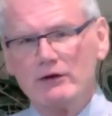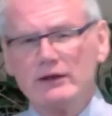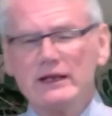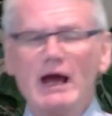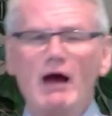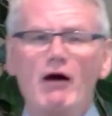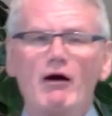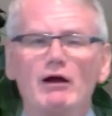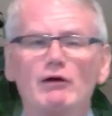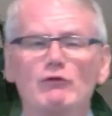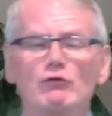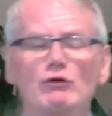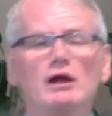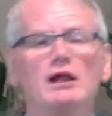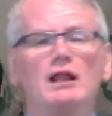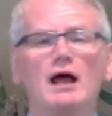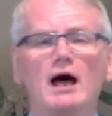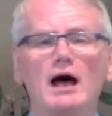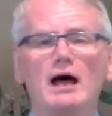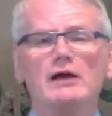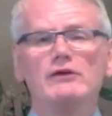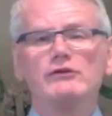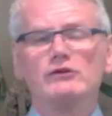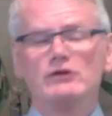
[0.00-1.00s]
Now, I
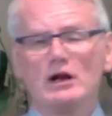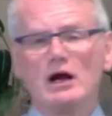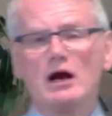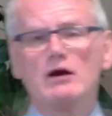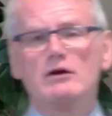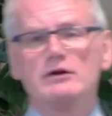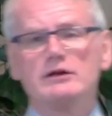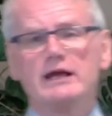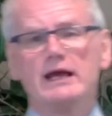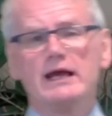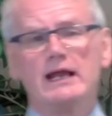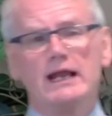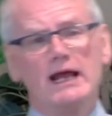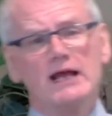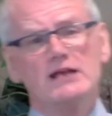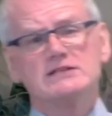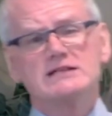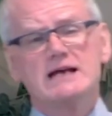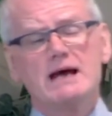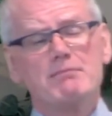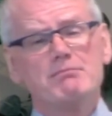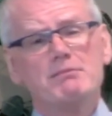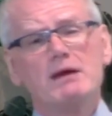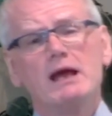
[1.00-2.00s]
realize in our day and age
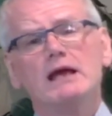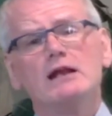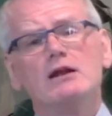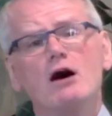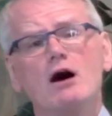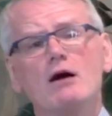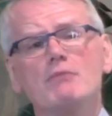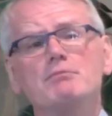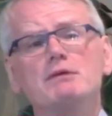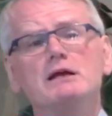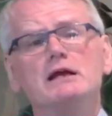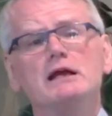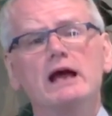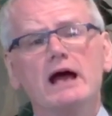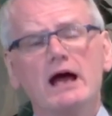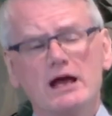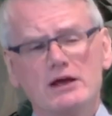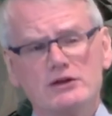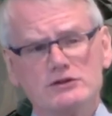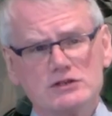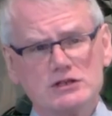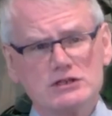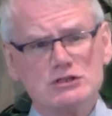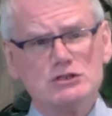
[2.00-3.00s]
that may not be
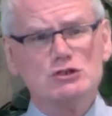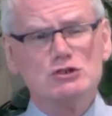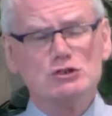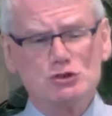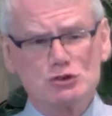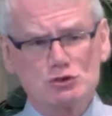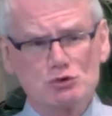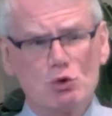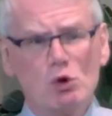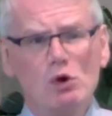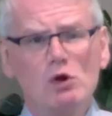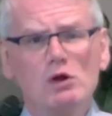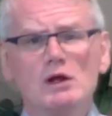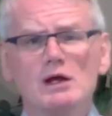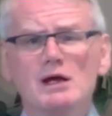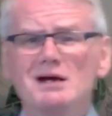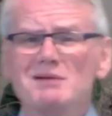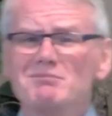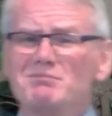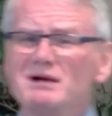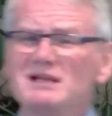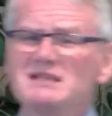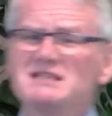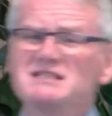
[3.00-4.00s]
as unusual,
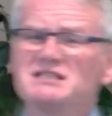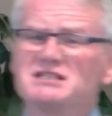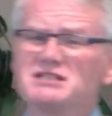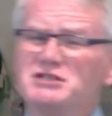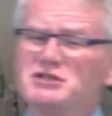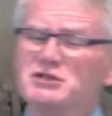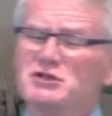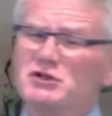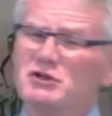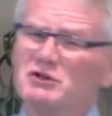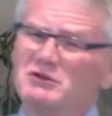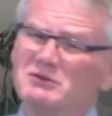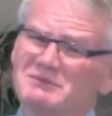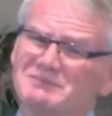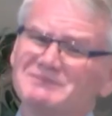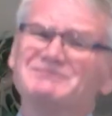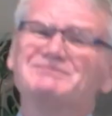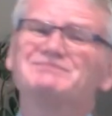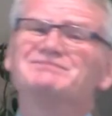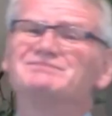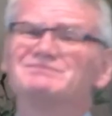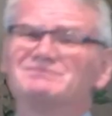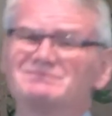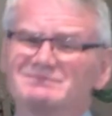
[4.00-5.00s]
but still
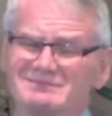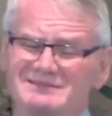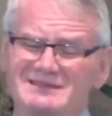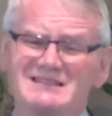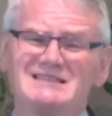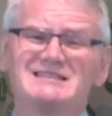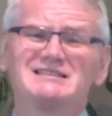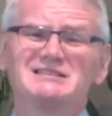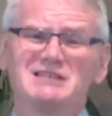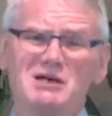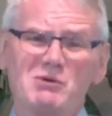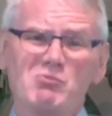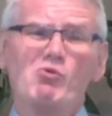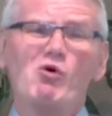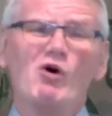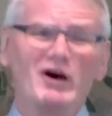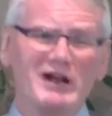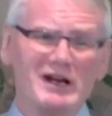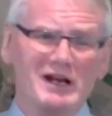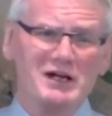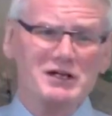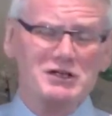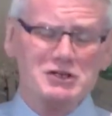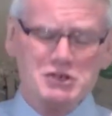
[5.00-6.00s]

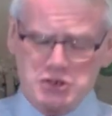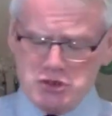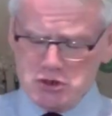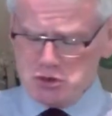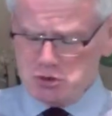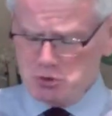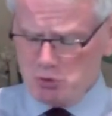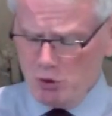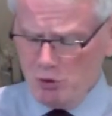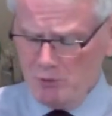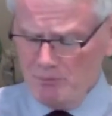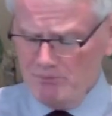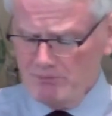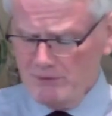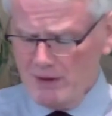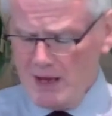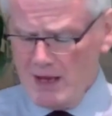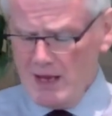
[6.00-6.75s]
somewhat unusual.